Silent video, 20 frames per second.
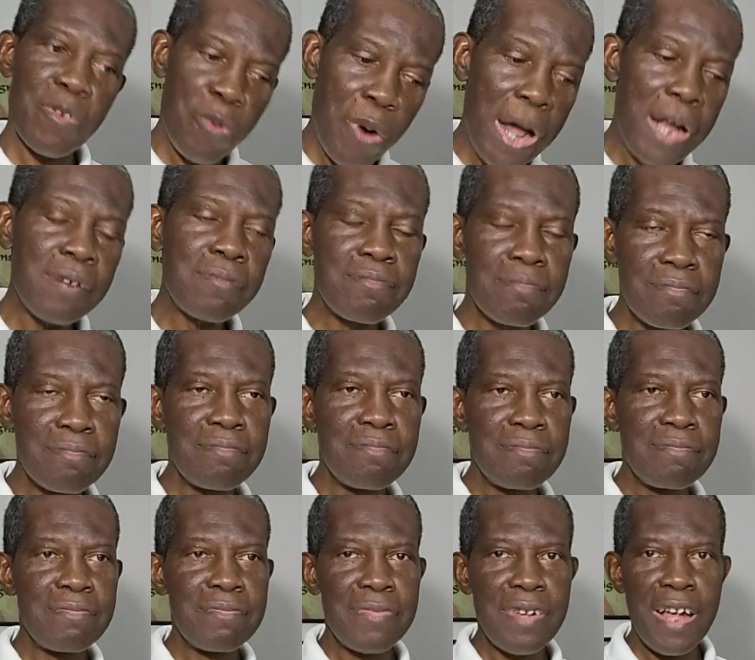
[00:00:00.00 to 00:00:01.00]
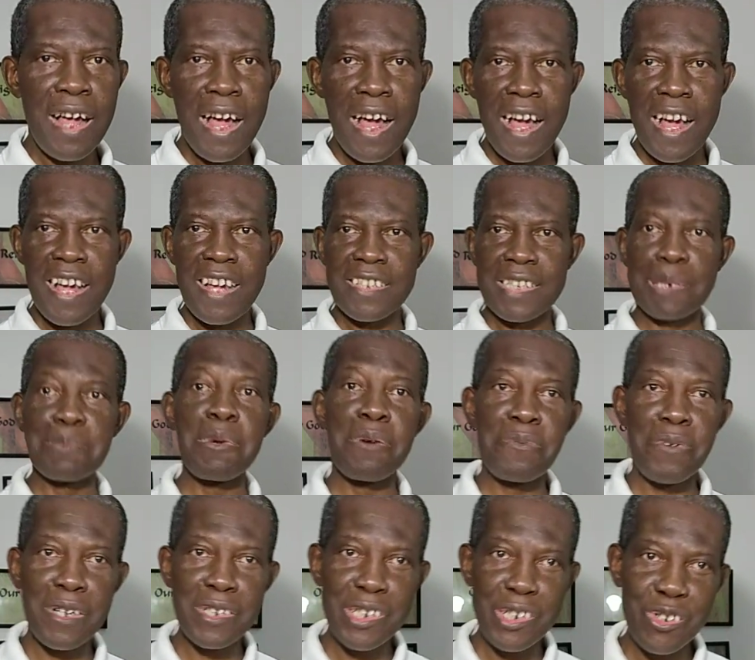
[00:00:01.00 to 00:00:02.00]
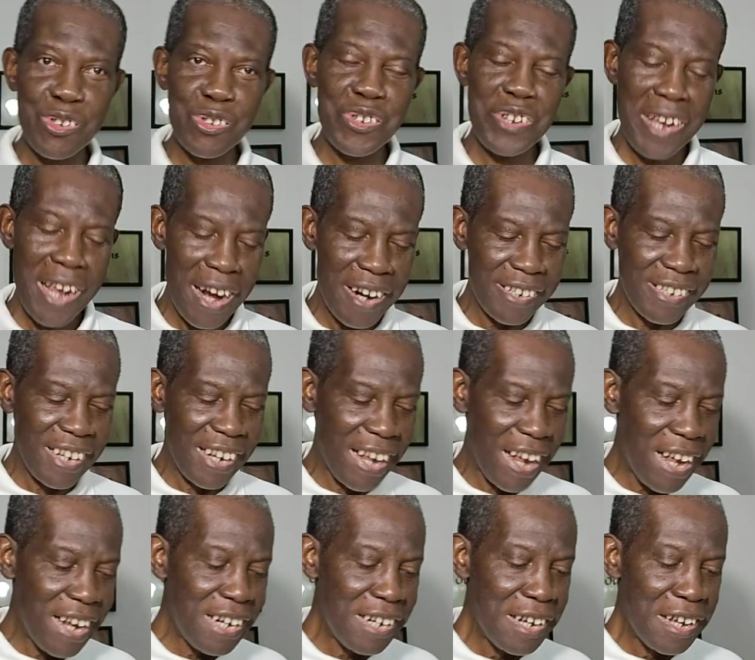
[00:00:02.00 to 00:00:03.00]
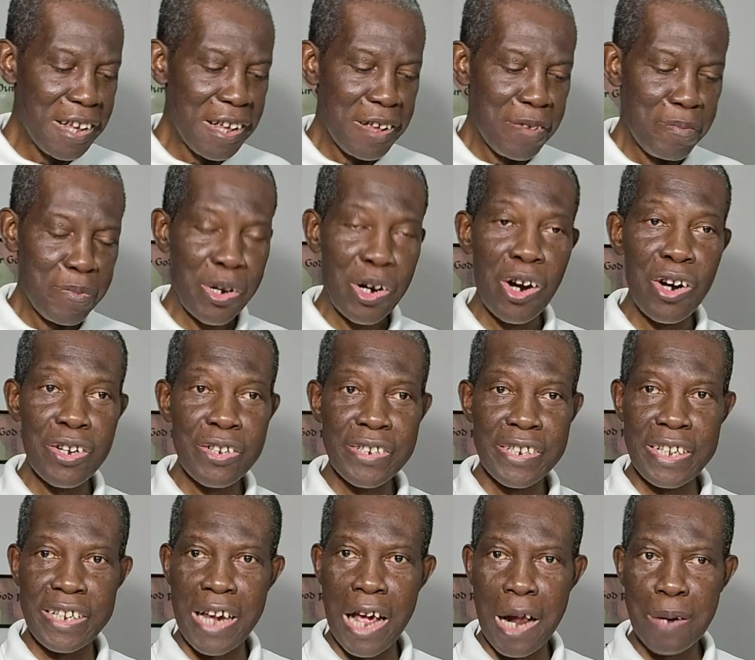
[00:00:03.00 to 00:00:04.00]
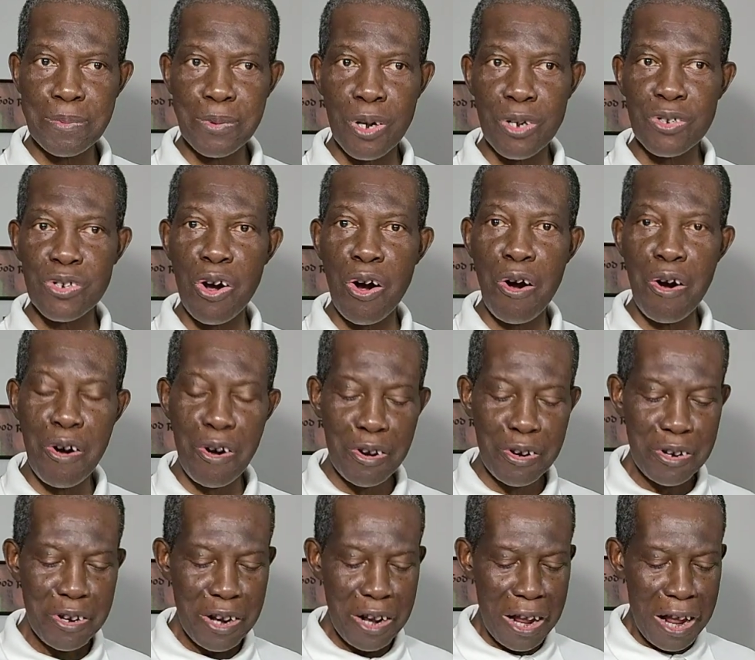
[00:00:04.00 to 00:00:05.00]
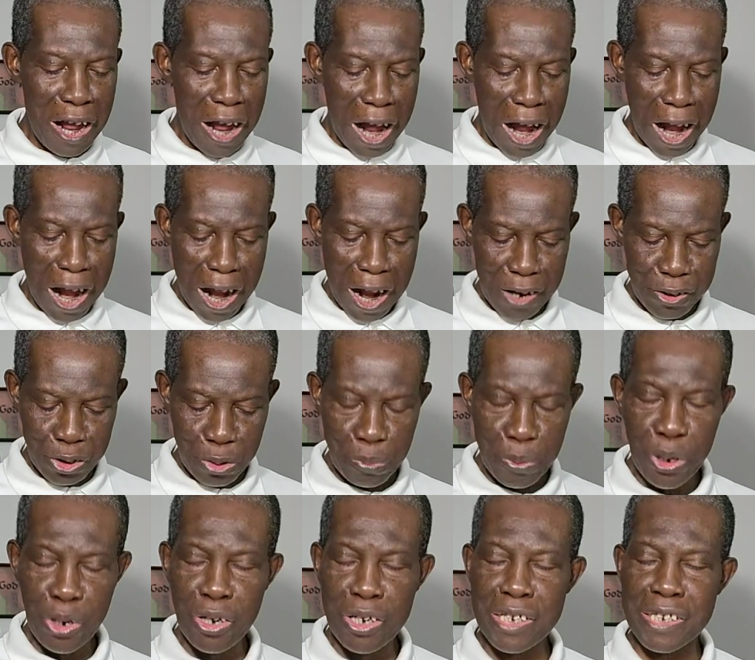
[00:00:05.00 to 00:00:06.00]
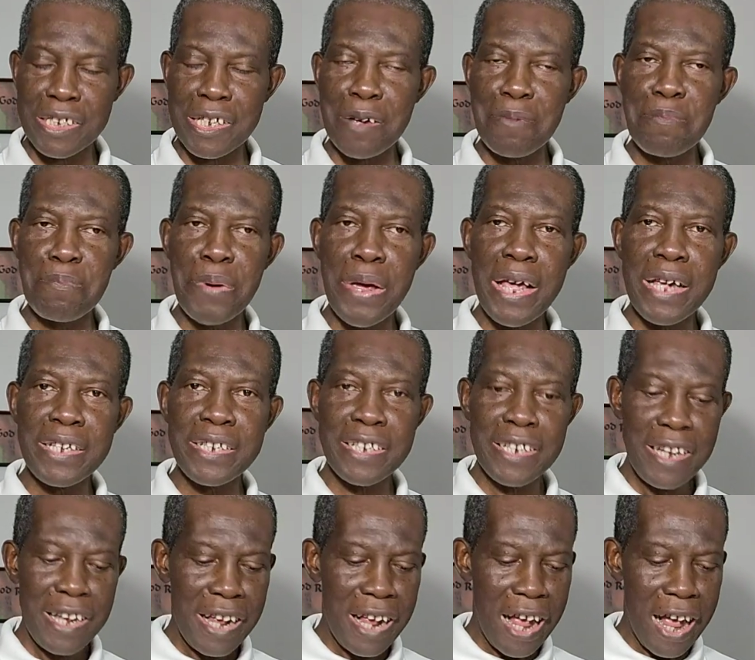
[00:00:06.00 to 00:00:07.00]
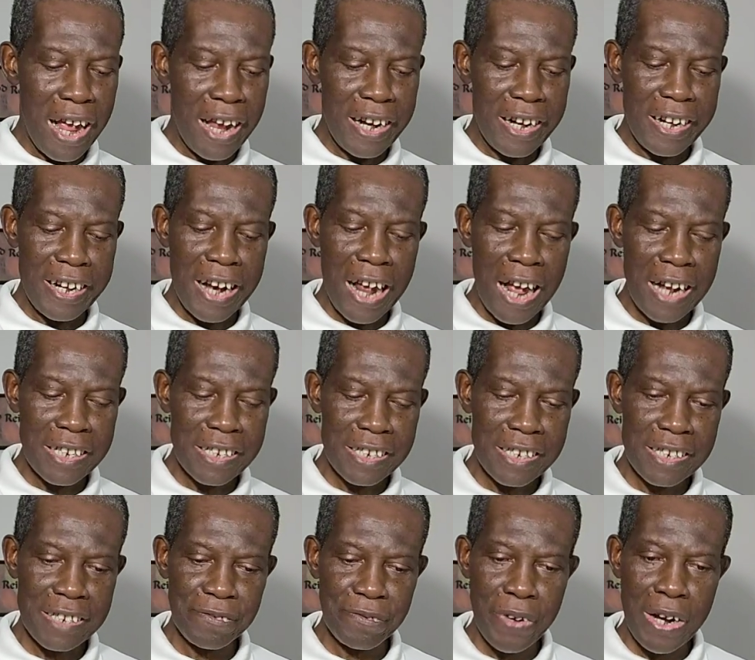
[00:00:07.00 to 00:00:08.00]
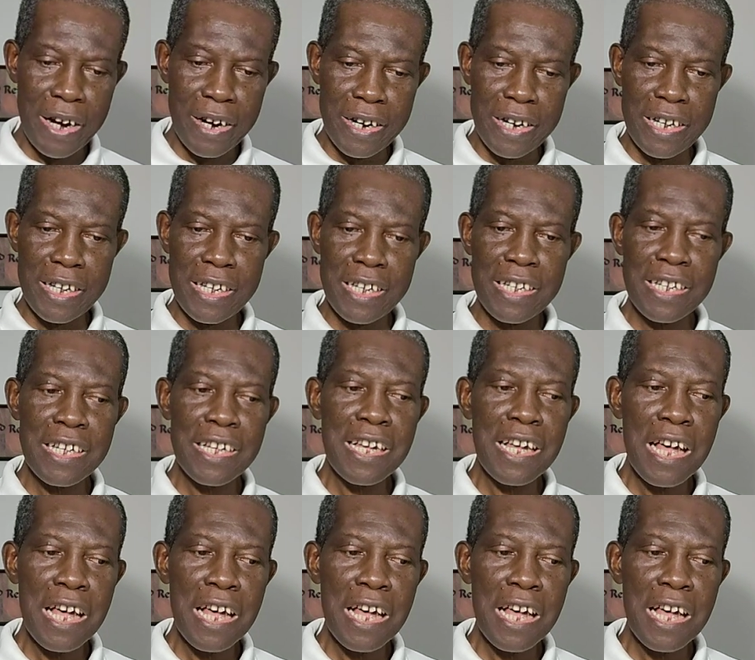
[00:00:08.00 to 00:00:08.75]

well, uh, some of us need to hear it again because it helps us all uh, to be on the same page and that's very